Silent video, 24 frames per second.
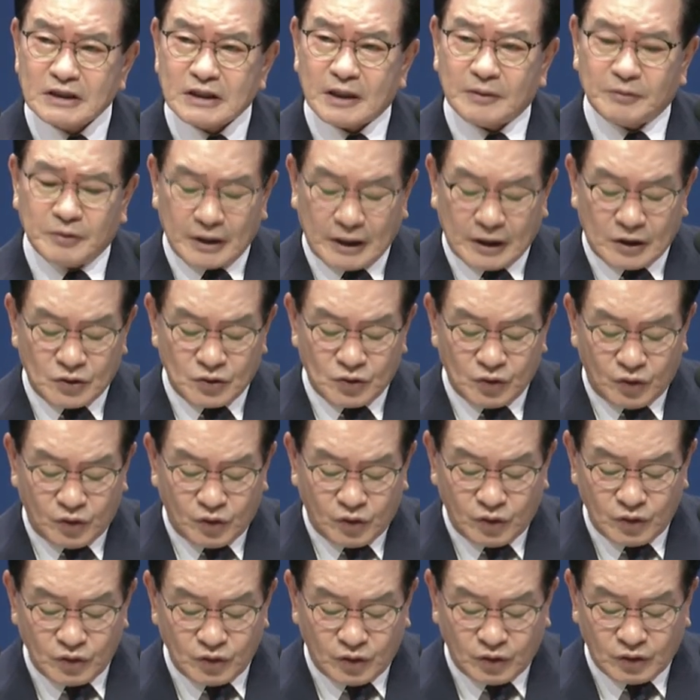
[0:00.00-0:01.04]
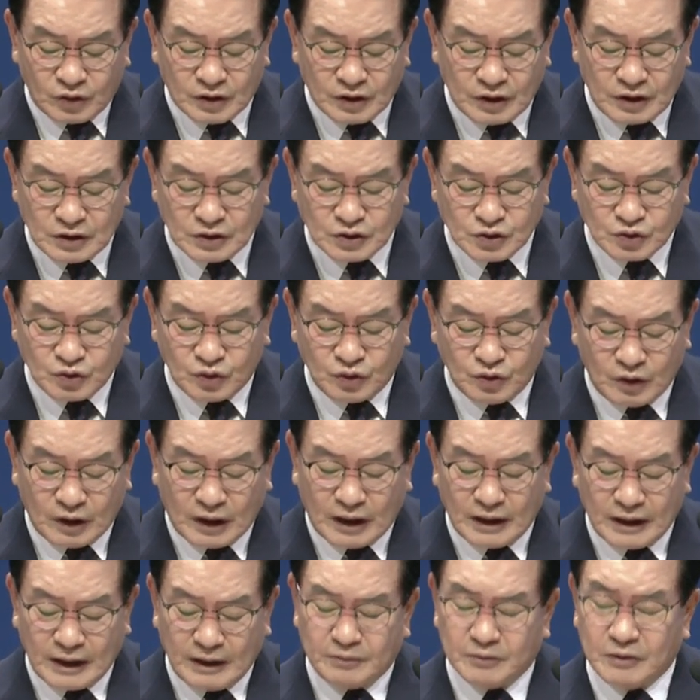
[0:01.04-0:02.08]
The great
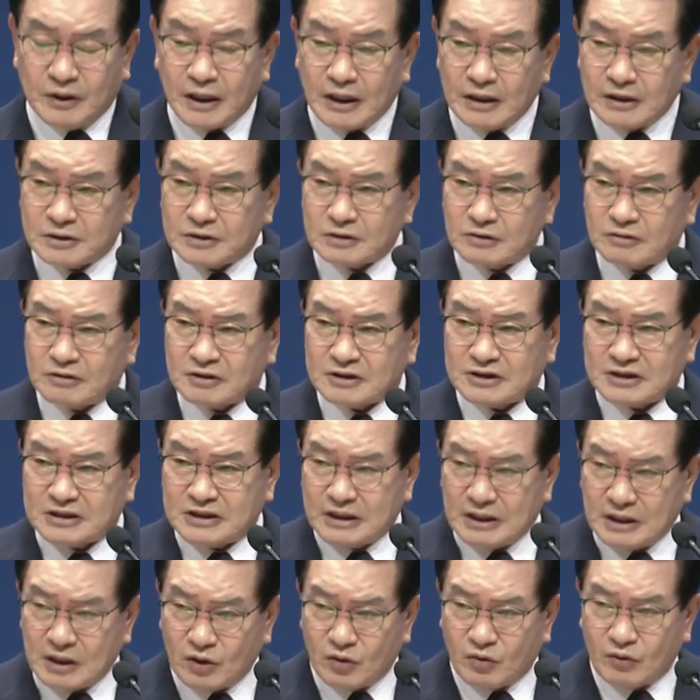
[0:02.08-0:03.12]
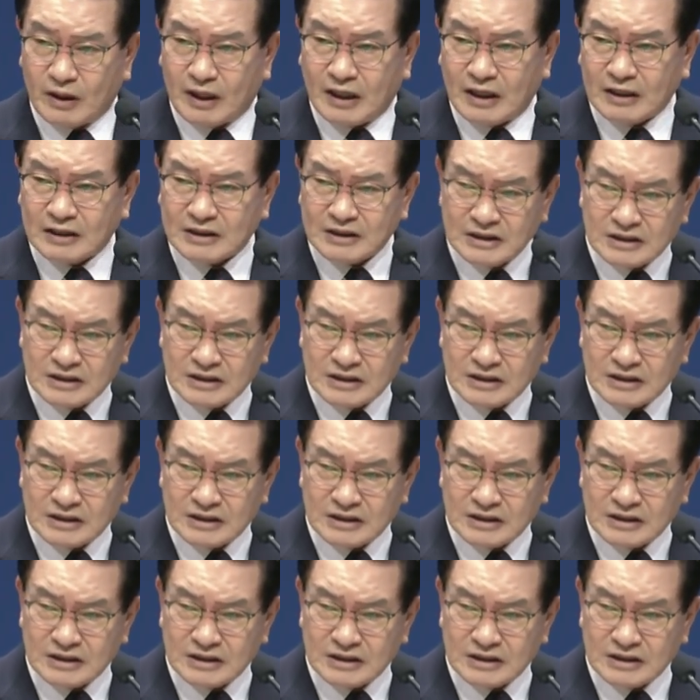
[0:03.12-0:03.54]
blessings that lies within this